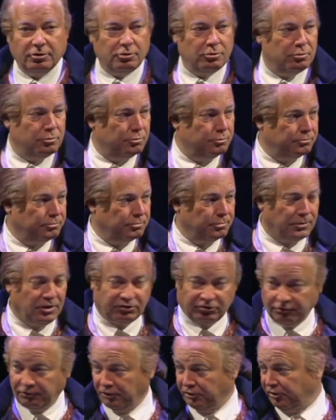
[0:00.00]
who
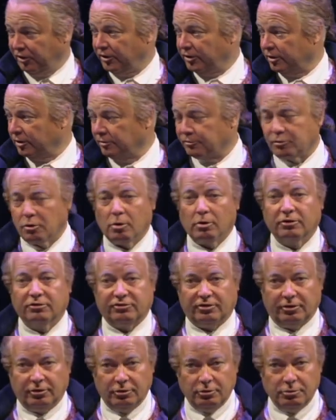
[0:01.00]
is a Virginian, of
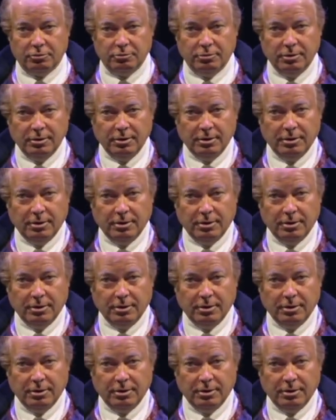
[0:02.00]
course, and who